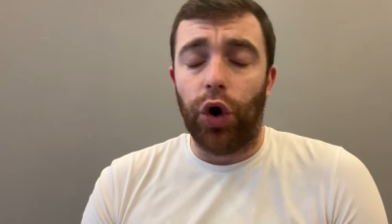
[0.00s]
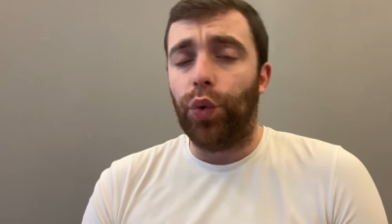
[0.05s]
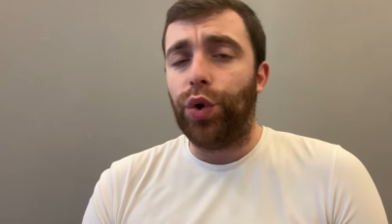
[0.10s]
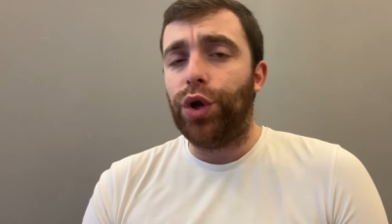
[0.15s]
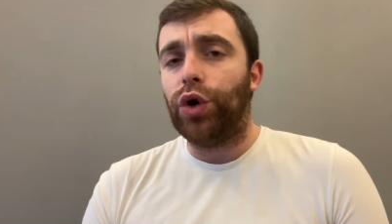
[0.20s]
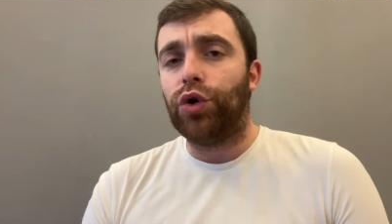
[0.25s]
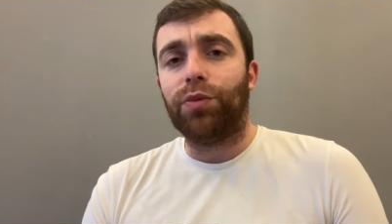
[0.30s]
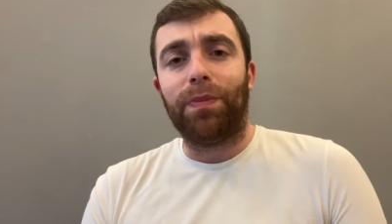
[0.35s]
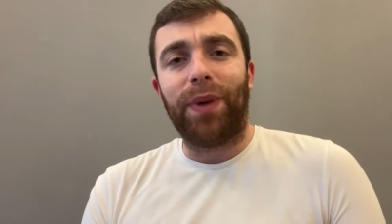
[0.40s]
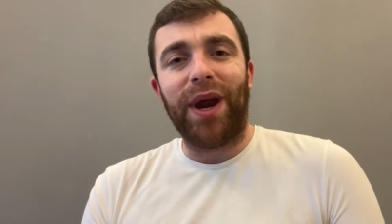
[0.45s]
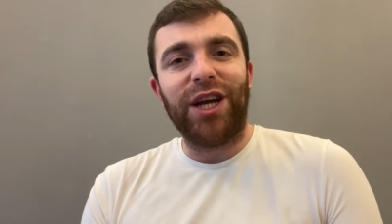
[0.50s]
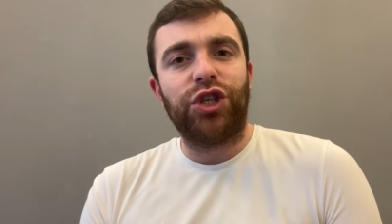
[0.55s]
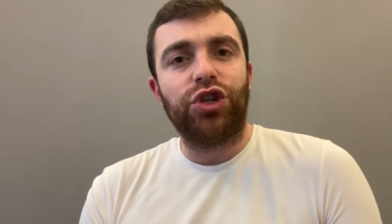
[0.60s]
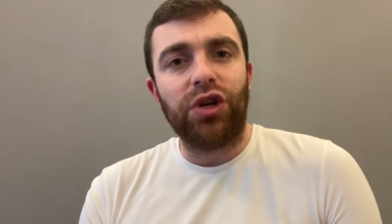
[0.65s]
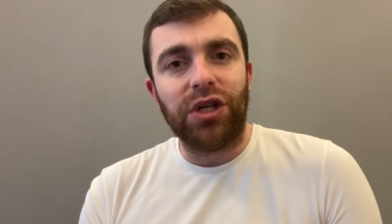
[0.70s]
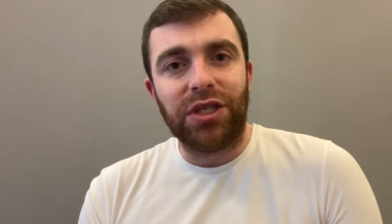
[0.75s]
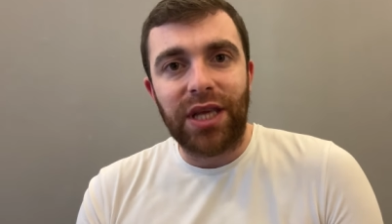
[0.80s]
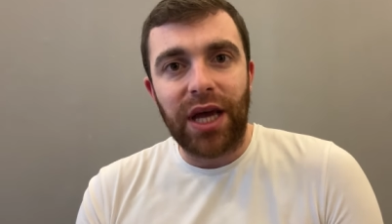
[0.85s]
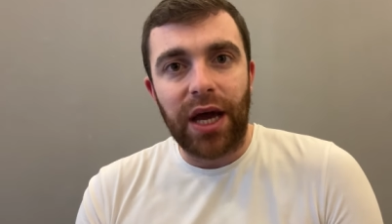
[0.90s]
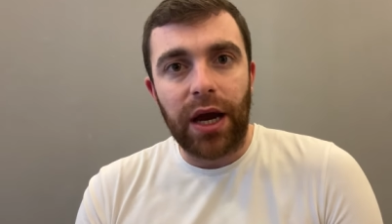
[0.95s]
We know the pressure
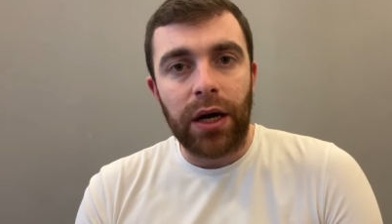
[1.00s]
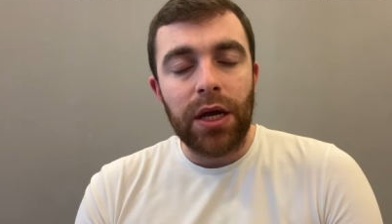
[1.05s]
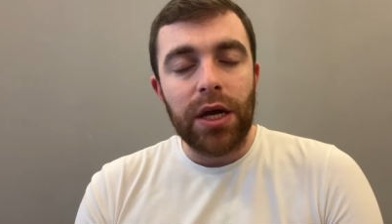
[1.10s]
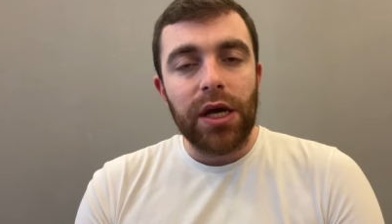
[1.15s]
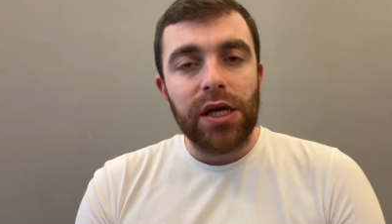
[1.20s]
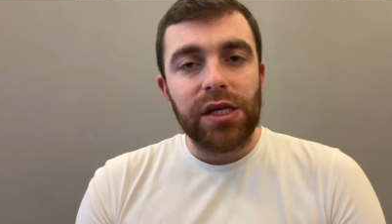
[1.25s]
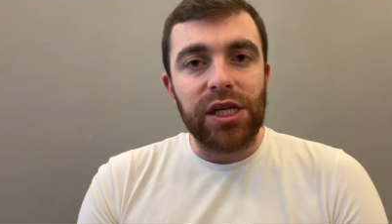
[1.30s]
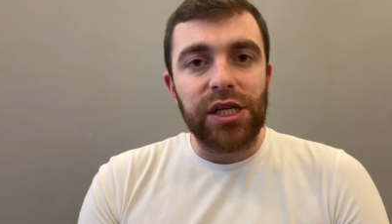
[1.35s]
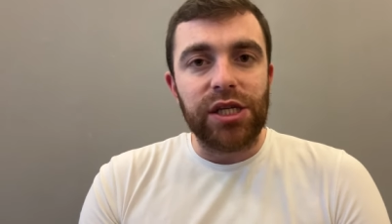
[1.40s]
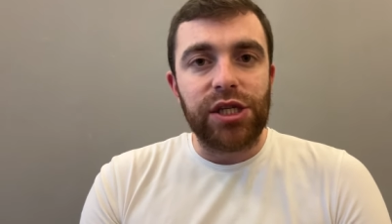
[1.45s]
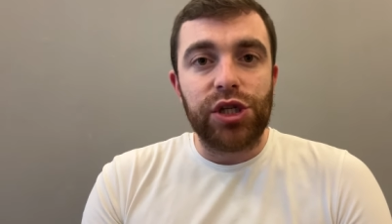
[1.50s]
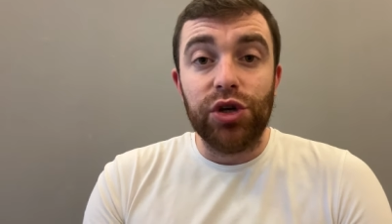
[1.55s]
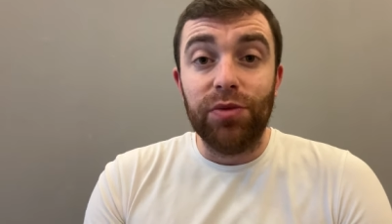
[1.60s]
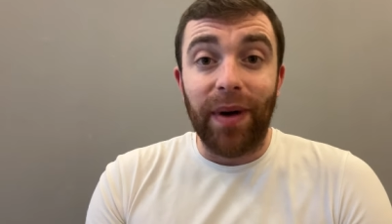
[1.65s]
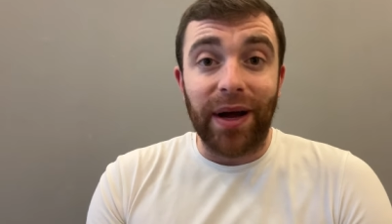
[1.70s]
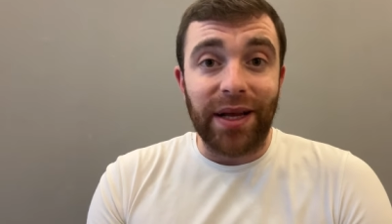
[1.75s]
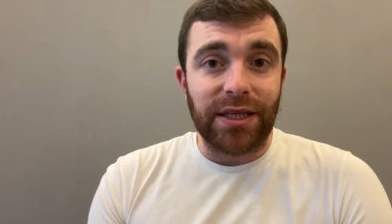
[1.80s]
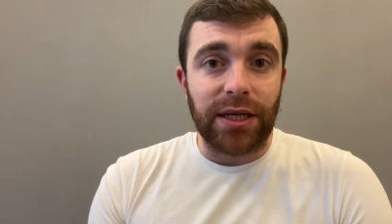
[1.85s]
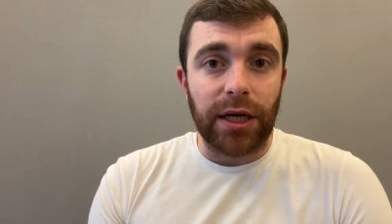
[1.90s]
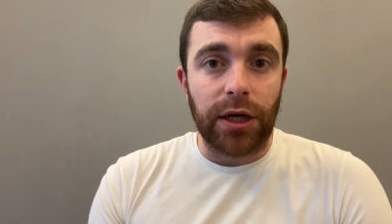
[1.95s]
is there since two
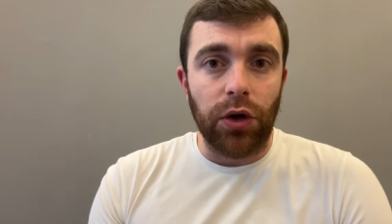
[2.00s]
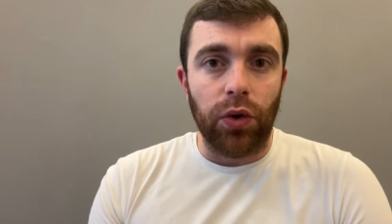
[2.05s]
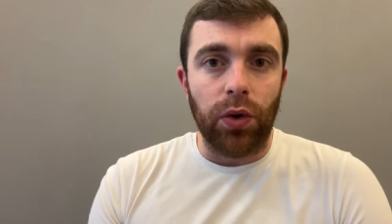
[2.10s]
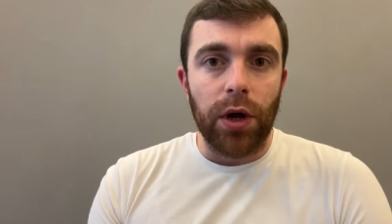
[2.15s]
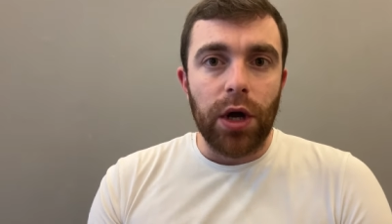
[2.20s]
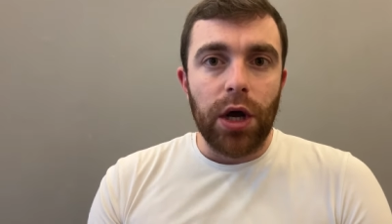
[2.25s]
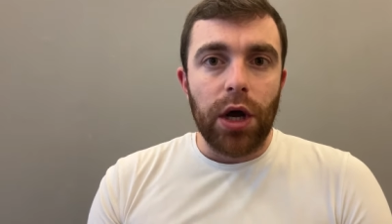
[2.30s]
months ago.